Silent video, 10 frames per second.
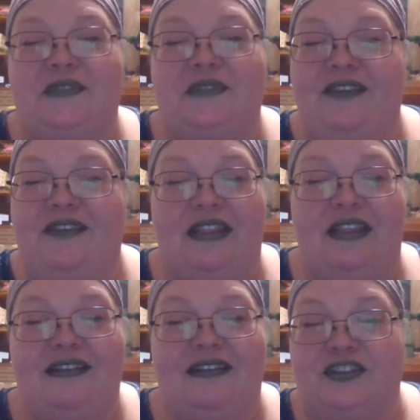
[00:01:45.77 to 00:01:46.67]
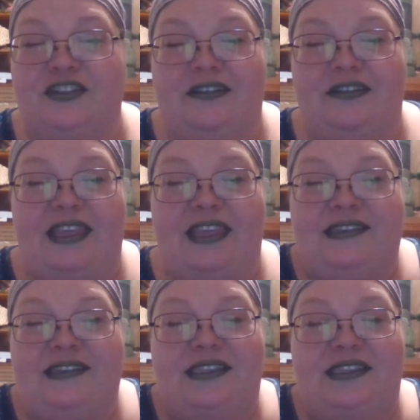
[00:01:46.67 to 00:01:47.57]
even
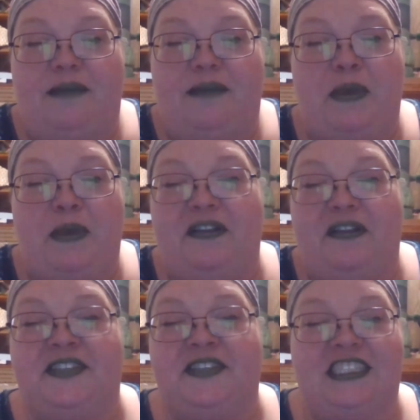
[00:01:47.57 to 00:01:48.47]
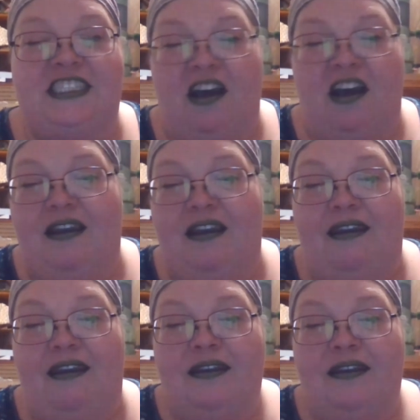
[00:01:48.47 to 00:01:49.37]
things that people have
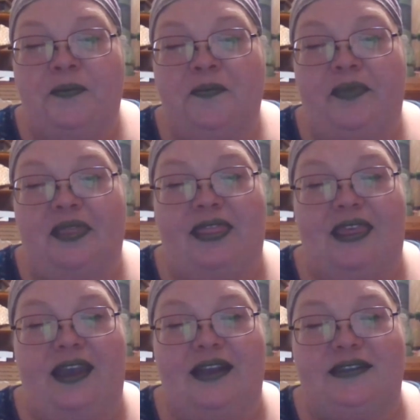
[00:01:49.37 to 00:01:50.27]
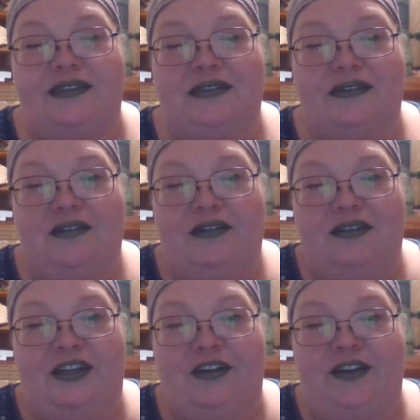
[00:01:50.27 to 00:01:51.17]
done that,
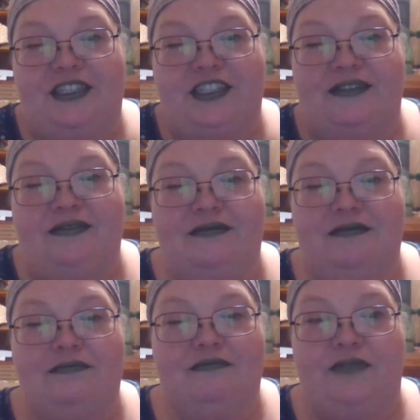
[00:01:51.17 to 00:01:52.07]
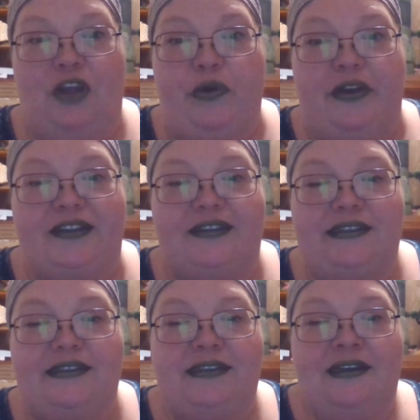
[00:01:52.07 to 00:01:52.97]
you know, I just
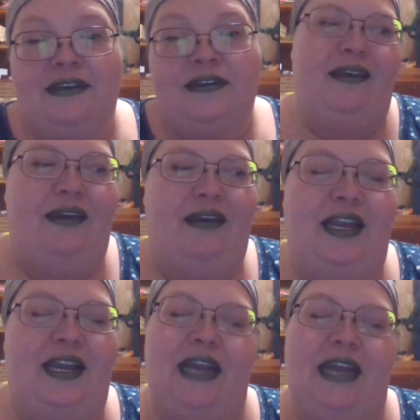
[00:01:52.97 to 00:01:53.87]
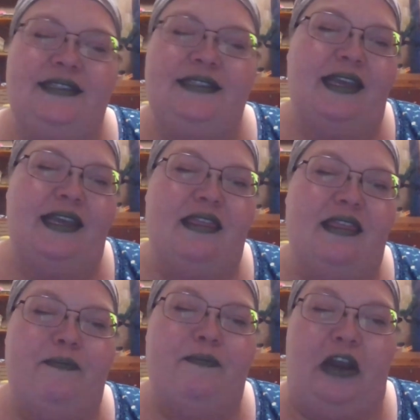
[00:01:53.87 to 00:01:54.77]
noticed. I, would say
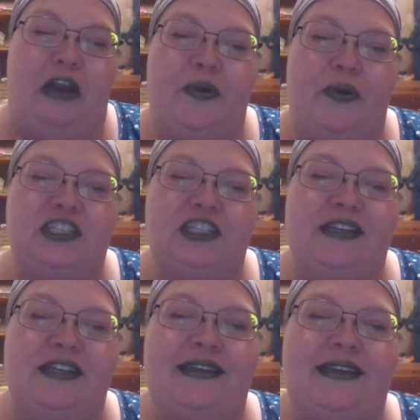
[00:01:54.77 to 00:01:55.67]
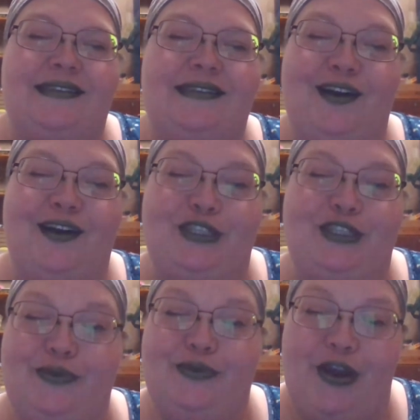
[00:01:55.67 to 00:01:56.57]
that the better question is how do
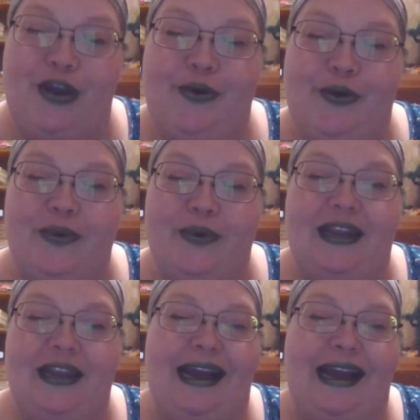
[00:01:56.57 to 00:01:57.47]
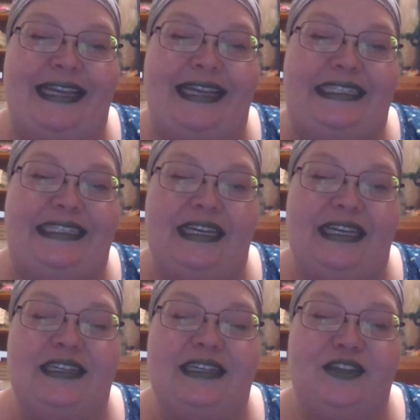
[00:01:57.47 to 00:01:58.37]
you know when an
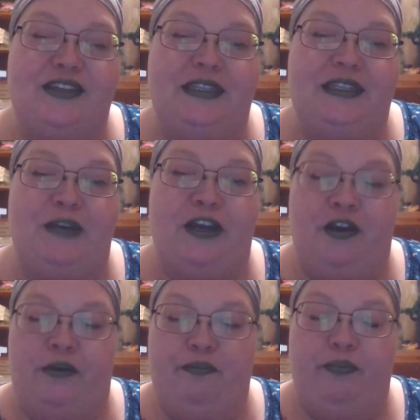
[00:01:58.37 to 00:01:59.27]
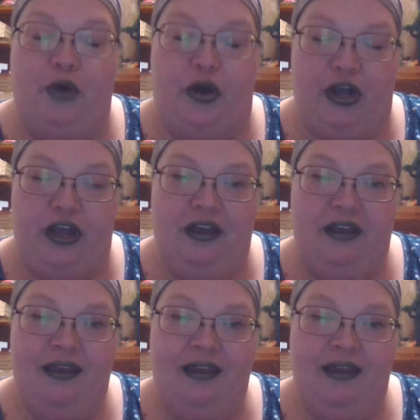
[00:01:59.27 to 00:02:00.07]
idea is going to be a good book?